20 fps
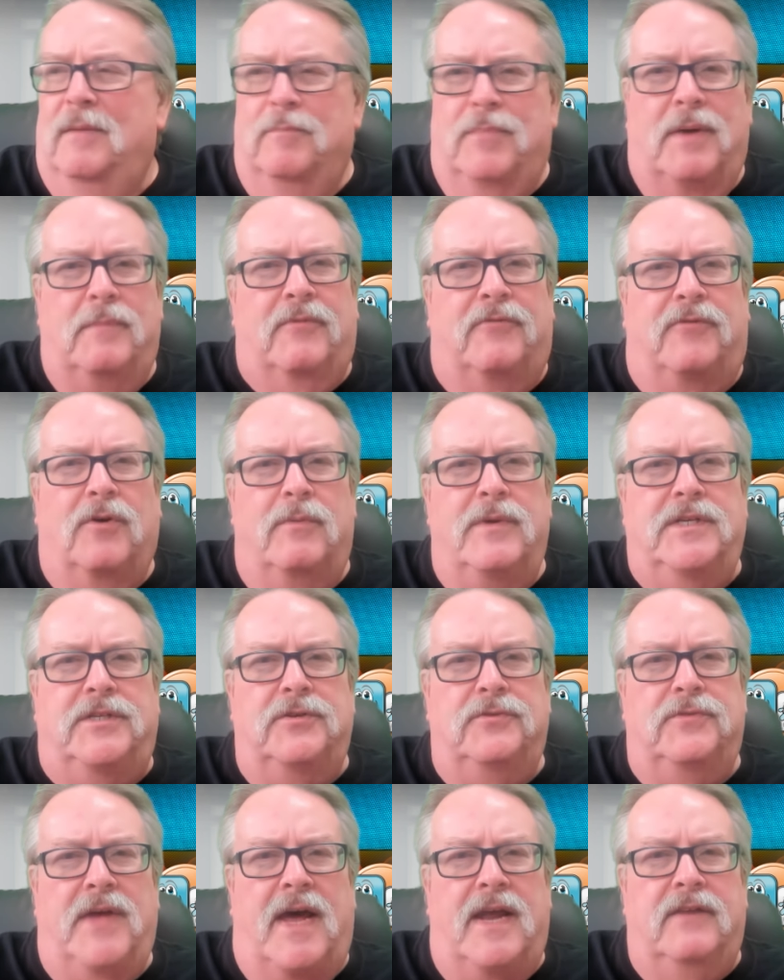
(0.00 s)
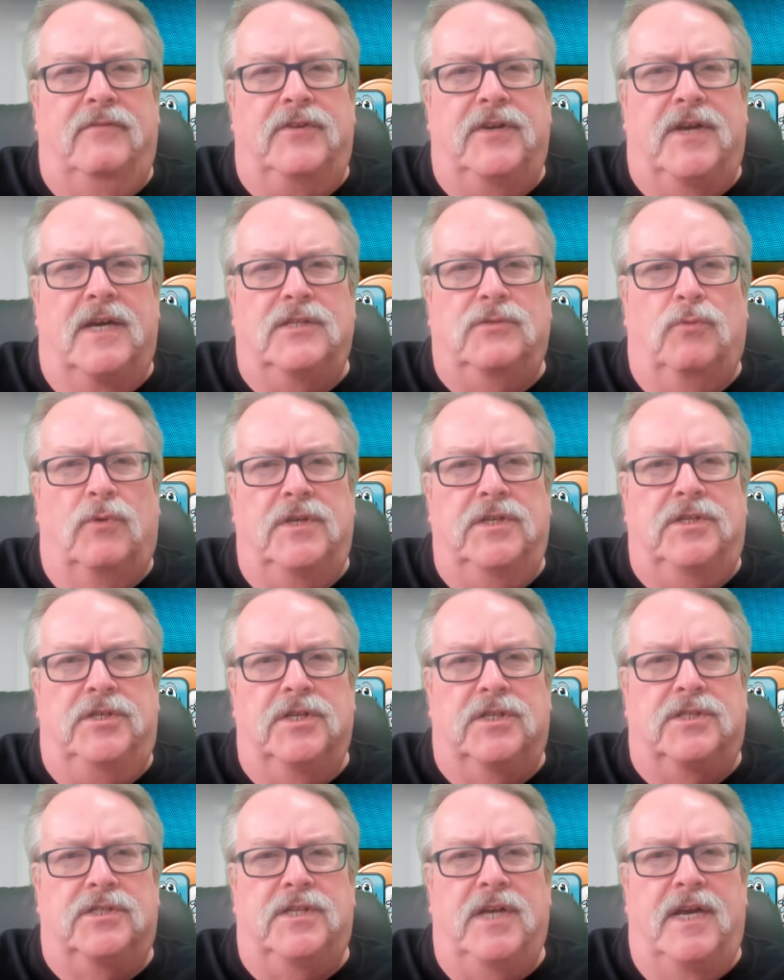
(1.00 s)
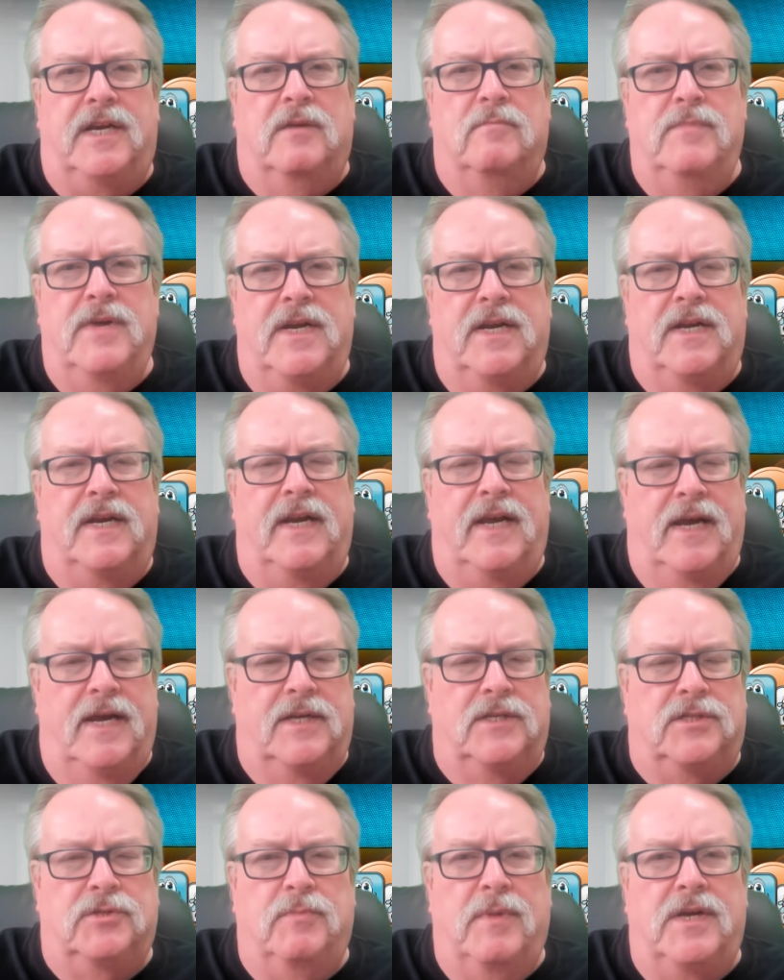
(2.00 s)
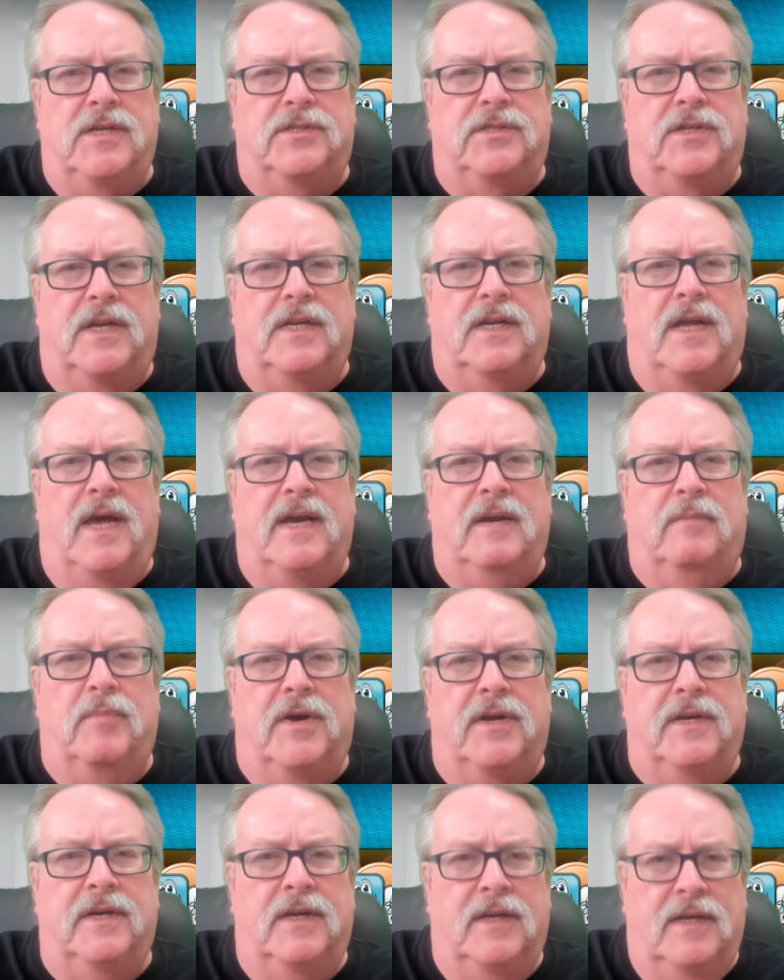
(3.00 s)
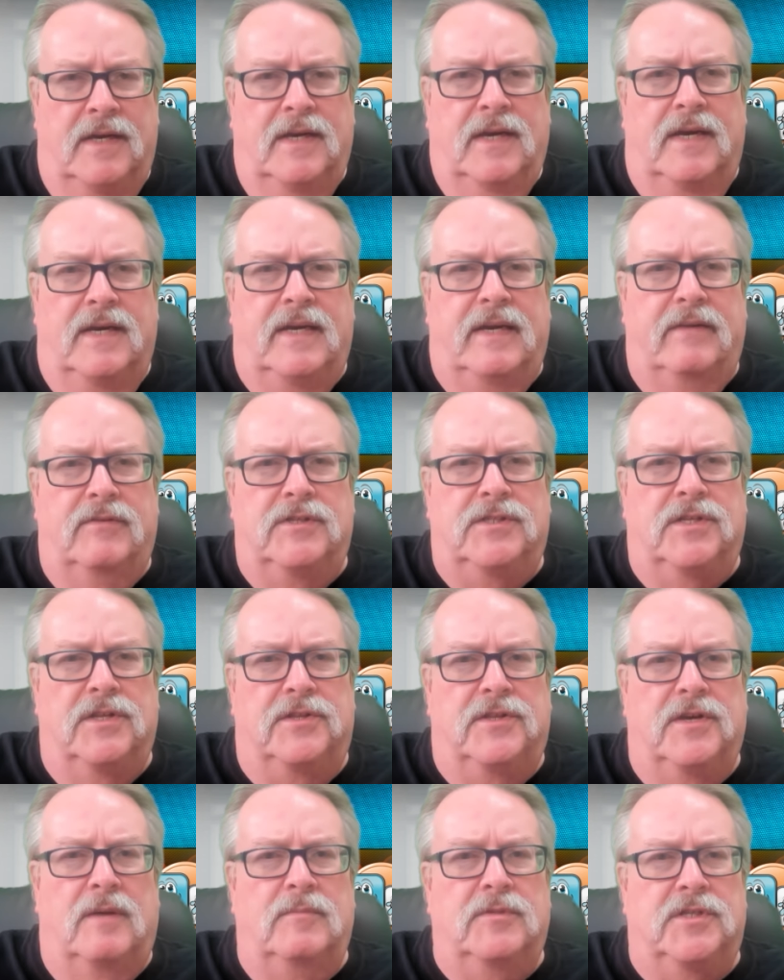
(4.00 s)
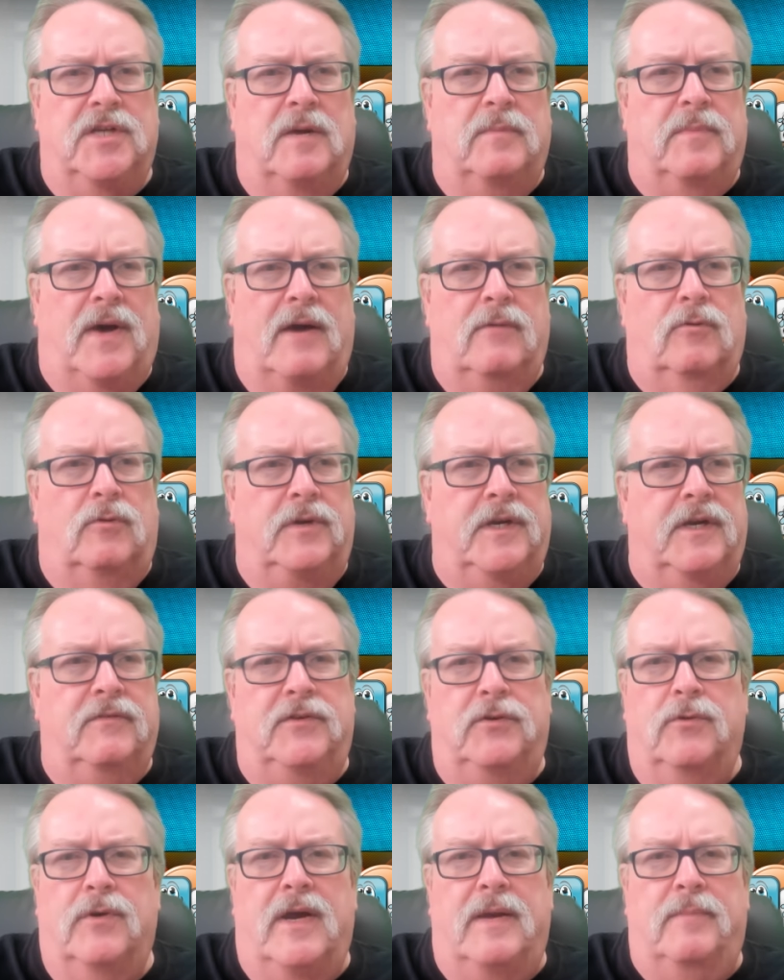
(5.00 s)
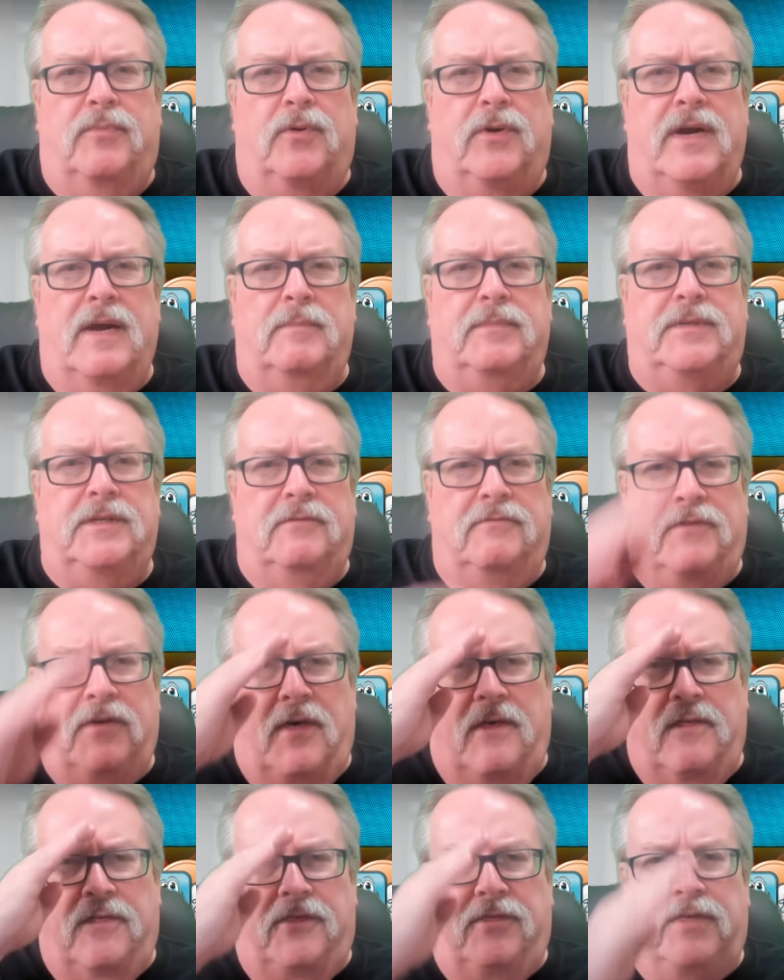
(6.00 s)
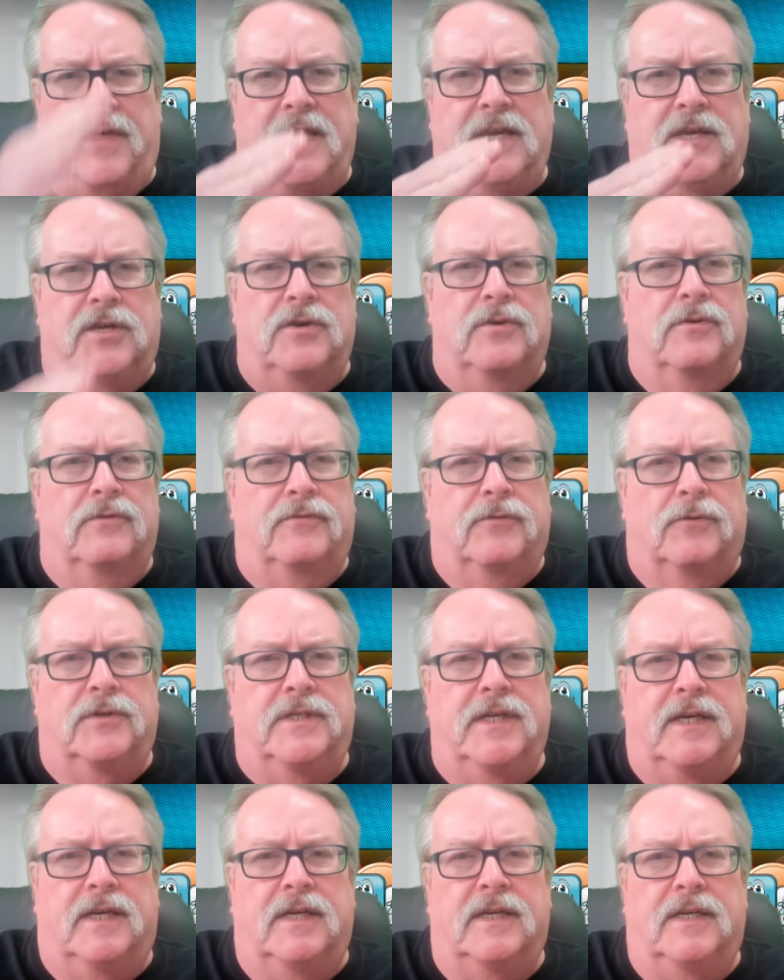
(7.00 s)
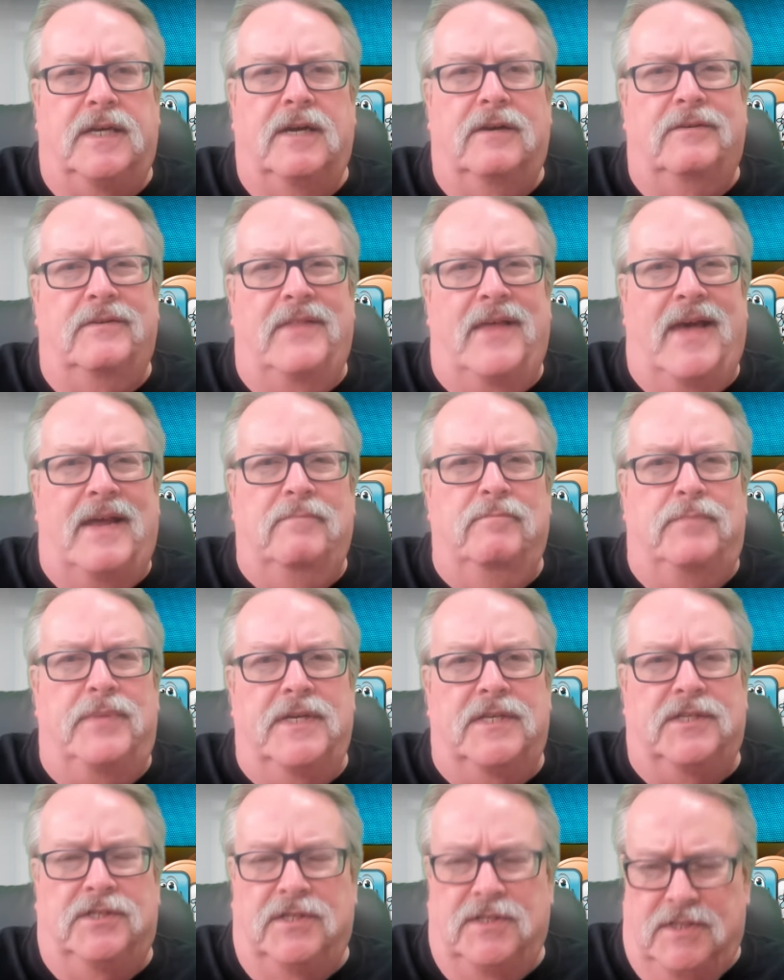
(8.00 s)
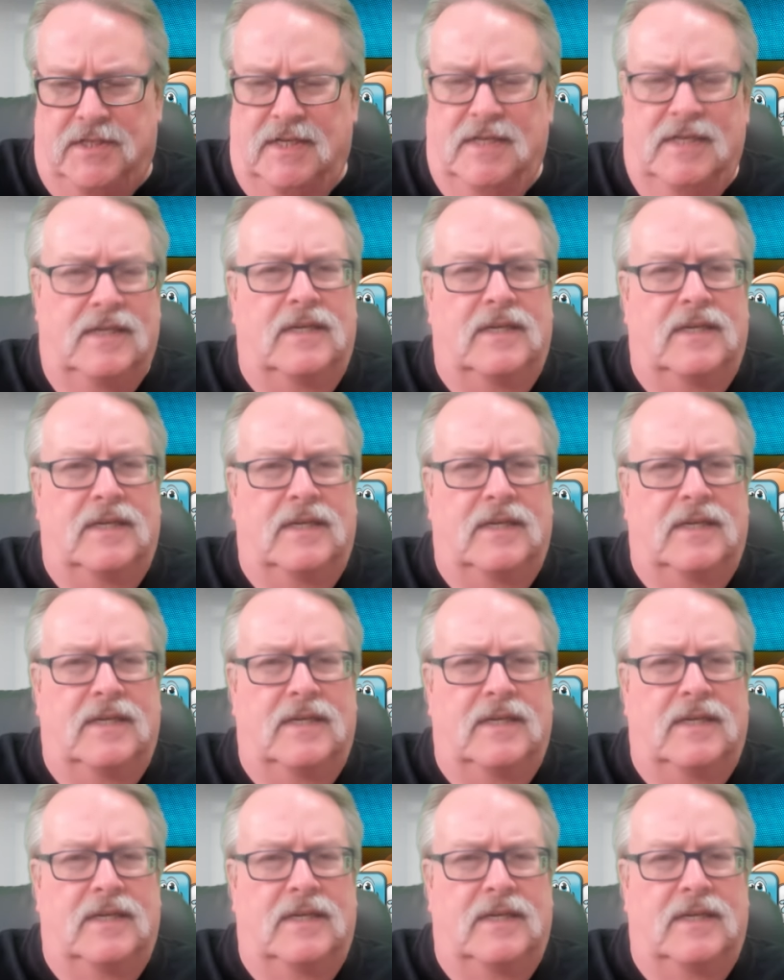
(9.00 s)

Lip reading: But before we do that, if you guys would just take a minute and smash that like button, give us the thumbs up. I will give you a preemptive thank you for taking care of that business.